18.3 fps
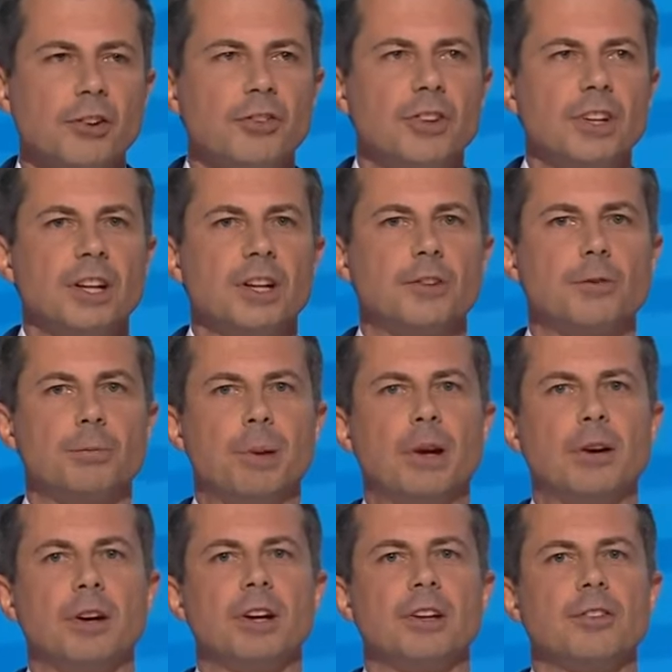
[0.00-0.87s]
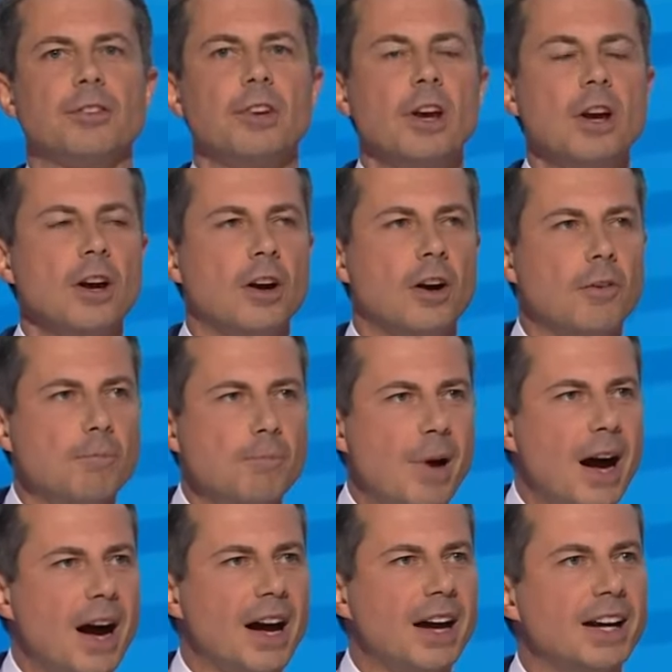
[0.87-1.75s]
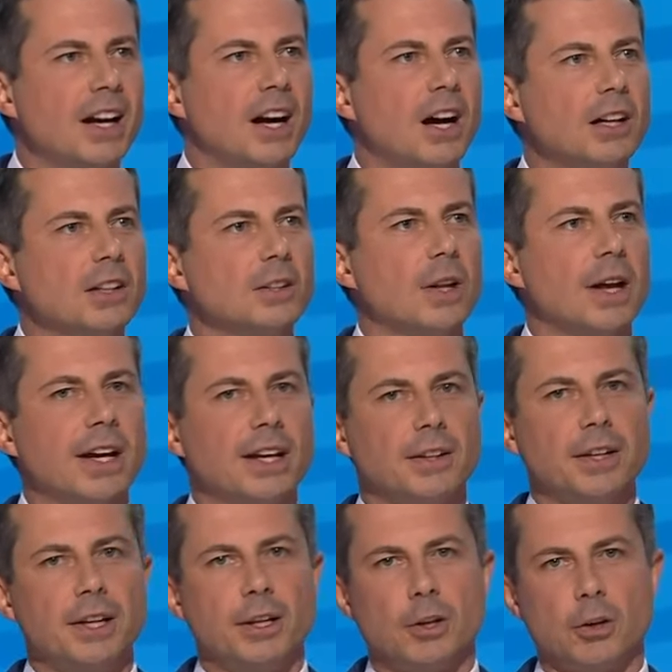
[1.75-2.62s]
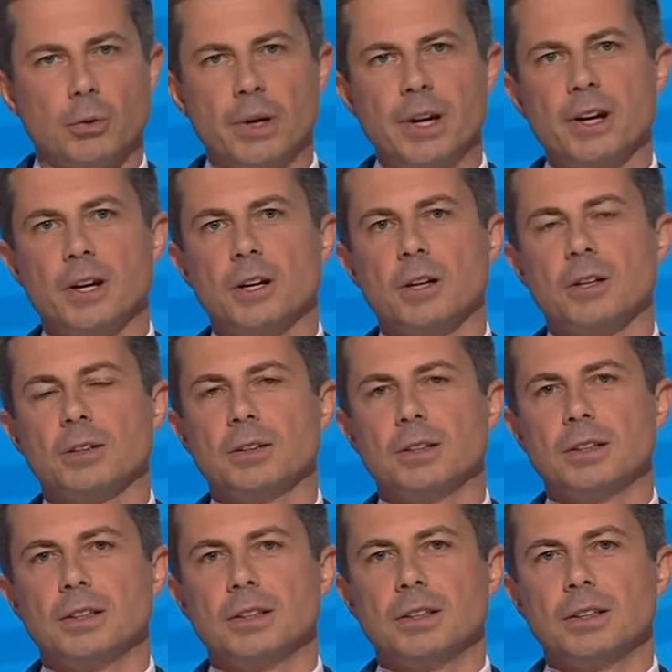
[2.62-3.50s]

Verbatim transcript: Not just the experience of my unlikely career.